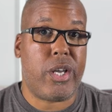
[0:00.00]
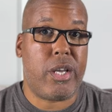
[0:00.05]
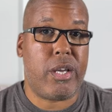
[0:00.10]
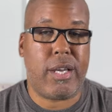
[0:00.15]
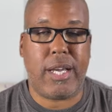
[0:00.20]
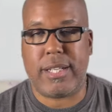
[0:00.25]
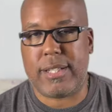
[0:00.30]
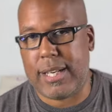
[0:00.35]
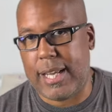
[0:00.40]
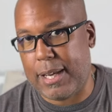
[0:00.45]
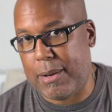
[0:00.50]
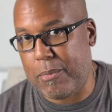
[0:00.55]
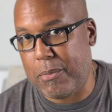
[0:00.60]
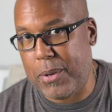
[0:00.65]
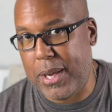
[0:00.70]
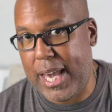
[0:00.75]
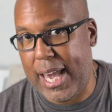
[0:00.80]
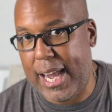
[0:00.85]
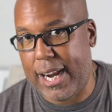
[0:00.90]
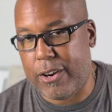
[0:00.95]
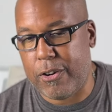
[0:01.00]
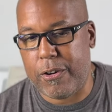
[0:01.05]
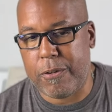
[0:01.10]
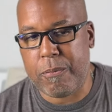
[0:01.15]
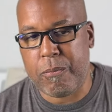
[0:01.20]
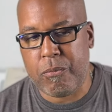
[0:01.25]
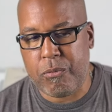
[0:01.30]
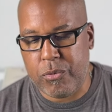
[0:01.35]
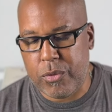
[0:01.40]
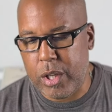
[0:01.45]
I just like them to be
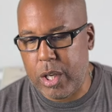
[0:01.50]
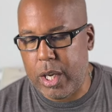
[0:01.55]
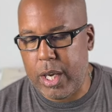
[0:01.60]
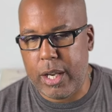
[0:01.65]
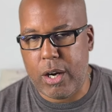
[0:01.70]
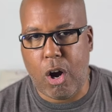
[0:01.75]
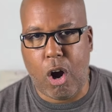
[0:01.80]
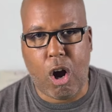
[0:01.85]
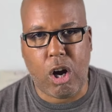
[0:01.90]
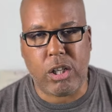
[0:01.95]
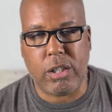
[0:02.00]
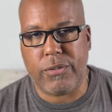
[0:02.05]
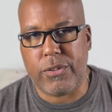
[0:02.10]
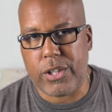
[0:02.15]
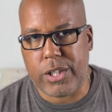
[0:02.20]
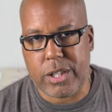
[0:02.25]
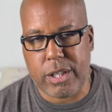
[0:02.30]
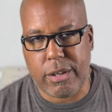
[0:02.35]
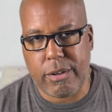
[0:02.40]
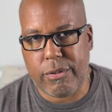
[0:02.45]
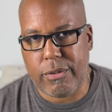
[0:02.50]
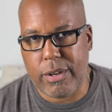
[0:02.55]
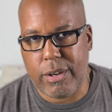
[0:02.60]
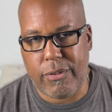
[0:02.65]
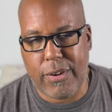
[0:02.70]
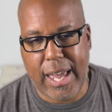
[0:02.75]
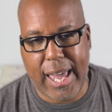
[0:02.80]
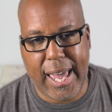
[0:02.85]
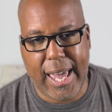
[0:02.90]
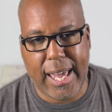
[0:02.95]
accurate. And all of us
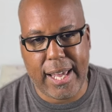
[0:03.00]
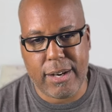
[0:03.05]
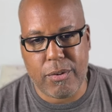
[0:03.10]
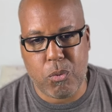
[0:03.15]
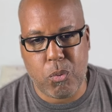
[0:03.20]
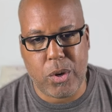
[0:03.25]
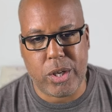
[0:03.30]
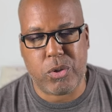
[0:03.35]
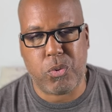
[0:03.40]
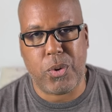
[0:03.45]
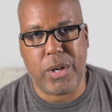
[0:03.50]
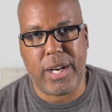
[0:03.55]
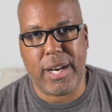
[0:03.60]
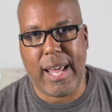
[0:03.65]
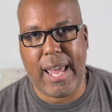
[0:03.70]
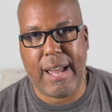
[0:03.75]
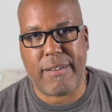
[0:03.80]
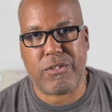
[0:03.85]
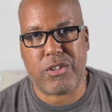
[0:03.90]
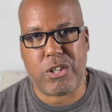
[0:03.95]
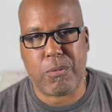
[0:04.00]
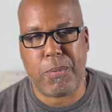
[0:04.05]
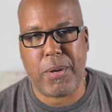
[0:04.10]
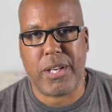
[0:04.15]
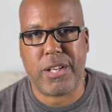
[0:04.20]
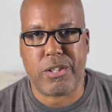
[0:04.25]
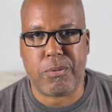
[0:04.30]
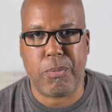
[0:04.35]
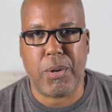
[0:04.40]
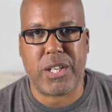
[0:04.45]
wish we didn't have to
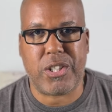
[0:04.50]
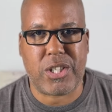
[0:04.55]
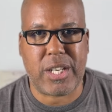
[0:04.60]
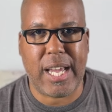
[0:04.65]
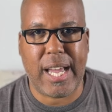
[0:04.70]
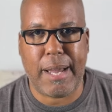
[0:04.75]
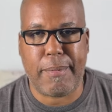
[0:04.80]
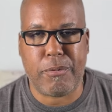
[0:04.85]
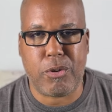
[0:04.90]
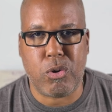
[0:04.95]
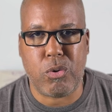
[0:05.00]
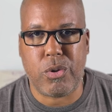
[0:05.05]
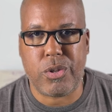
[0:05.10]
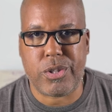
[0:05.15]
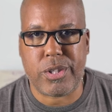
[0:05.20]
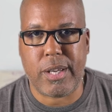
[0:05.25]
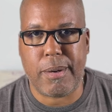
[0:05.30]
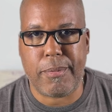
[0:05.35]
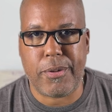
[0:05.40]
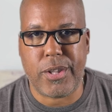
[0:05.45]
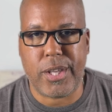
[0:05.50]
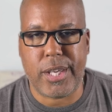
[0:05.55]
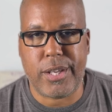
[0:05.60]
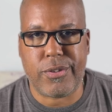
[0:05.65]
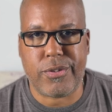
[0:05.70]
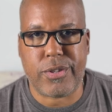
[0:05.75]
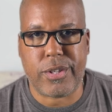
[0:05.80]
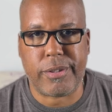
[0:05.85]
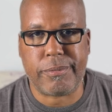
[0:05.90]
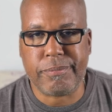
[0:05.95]
spend as much time doing some of
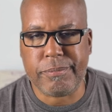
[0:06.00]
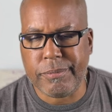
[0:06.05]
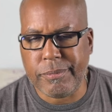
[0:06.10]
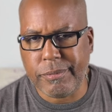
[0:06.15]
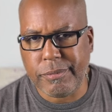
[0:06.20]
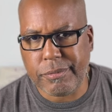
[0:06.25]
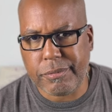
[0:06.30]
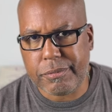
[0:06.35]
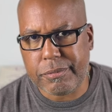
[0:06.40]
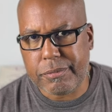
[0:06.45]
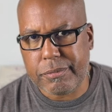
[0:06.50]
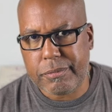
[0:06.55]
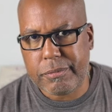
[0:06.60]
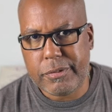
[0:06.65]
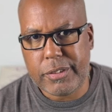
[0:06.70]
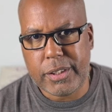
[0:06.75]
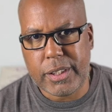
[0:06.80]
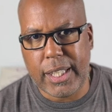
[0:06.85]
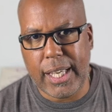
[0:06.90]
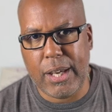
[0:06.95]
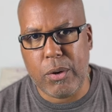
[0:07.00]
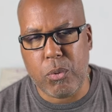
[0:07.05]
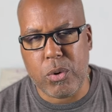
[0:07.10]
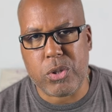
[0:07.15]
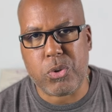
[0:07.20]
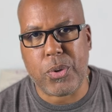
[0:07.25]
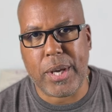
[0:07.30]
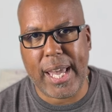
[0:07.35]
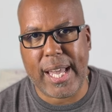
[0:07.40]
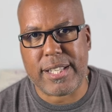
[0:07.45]
these, and
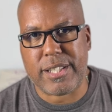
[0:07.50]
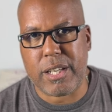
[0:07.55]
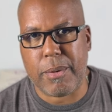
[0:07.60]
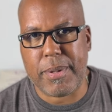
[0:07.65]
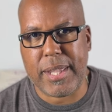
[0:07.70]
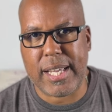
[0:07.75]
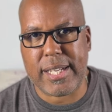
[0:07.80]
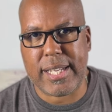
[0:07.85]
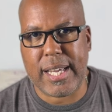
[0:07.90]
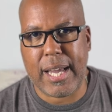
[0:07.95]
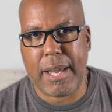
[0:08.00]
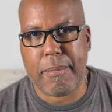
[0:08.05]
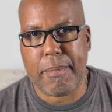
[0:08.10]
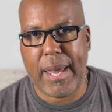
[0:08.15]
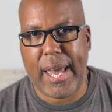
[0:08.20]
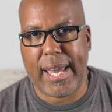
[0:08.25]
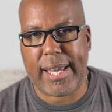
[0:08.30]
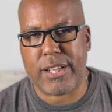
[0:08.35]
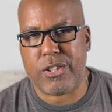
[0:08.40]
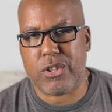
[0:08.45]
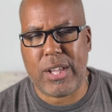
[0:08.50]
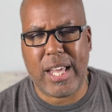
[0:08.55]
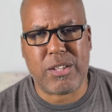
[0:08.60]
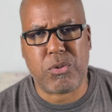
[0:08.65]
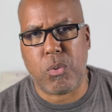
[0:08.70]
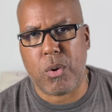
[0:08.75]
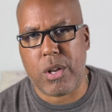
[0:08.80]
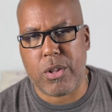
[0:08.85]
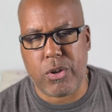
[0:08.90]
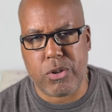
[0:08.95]
wish we had some of that time back. And so that's
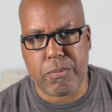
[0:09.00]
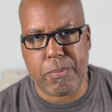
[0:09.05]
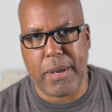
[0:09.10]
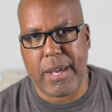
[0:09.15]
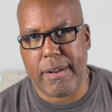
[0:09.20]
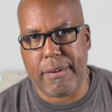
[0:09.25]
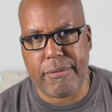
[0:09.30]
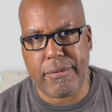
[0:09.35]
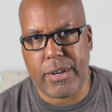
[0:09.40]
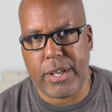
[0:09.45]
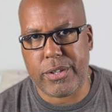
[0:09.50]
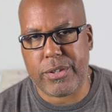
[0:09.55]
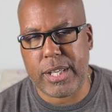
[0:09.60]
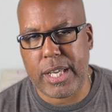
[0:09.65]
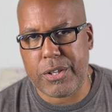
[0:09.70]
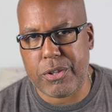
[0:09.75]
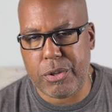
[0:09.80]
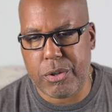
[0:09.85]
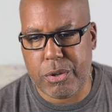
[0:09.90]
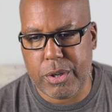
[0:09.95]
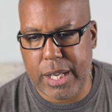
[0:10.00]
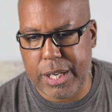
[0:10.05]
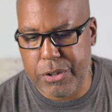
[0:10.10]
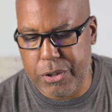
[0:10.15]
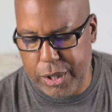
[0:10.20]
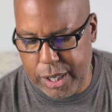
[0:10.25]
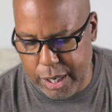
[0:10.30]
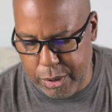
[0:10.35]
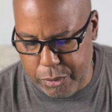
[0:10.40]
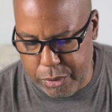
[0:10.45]
one of those benefits that you
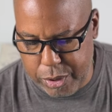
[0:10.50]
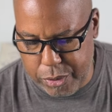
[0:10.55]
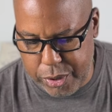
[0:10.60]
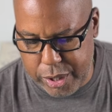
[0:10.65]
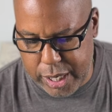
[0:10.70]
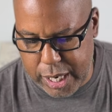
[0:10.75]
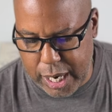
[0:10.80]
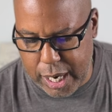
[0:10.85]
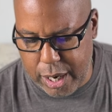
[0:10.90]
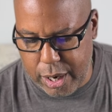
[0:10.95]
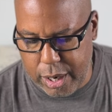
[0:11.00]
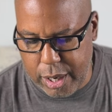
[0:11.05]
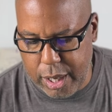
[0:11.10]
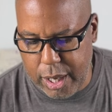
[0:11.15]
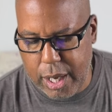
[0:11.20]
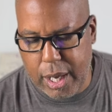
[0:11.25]
get when you retire.